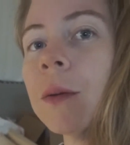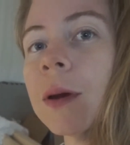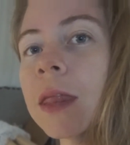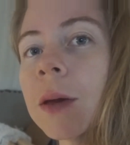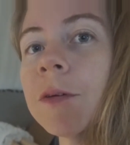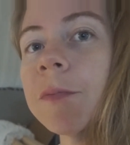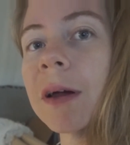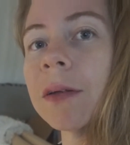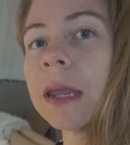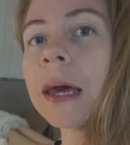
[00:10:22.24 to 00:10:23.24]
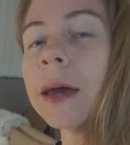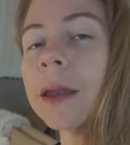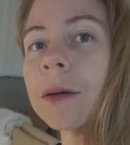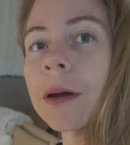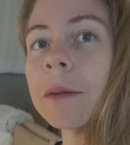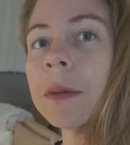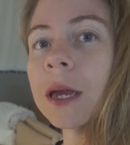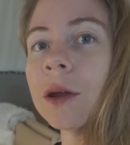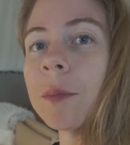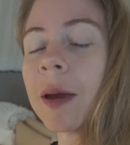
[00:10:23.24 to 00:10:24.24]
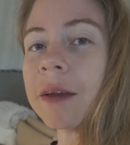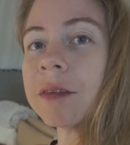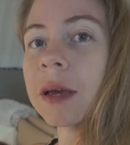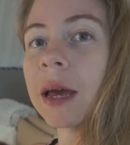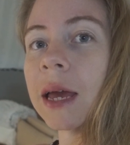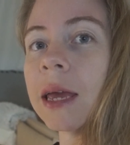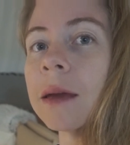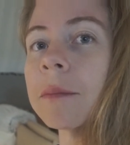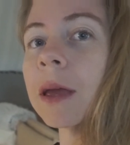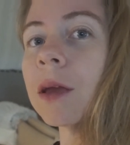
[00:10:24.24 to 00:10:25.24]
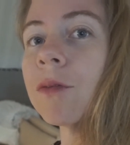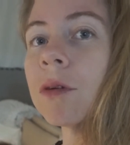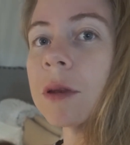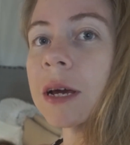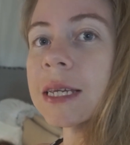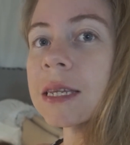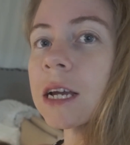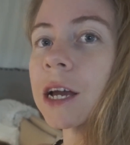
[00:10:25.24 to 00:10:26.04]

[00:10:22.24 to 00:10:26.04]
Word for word: you wait there with Brown hair and I'll go make your bed, okay? Make your room nice and